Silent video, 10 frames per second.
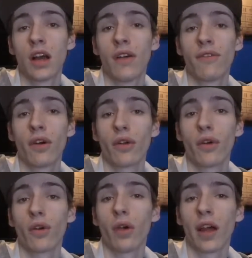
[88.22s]
a
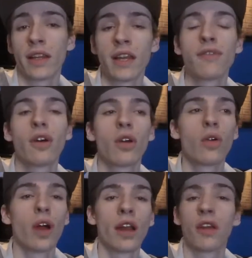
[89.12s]
photo, I
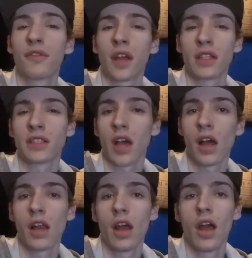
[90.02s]
don't know if you guys
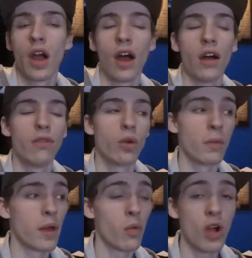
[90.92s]
saw it, of one
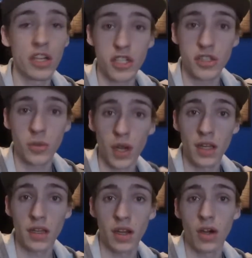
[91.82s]
of my watches a
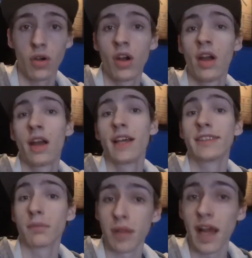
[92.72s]
while ago.
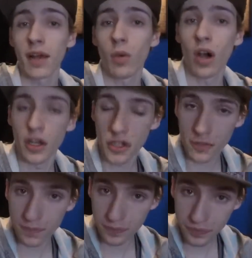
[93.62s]
It's a black watch,
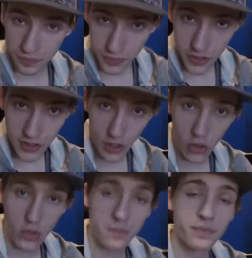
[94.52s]

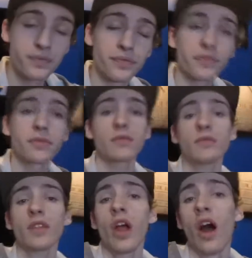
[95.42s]
so
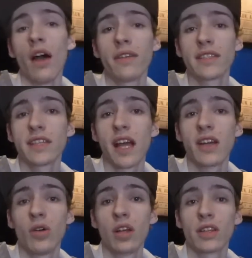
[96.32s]
obviously I
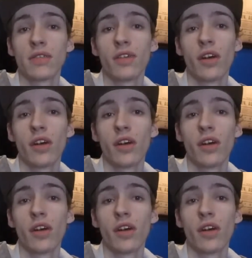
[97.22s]
don't want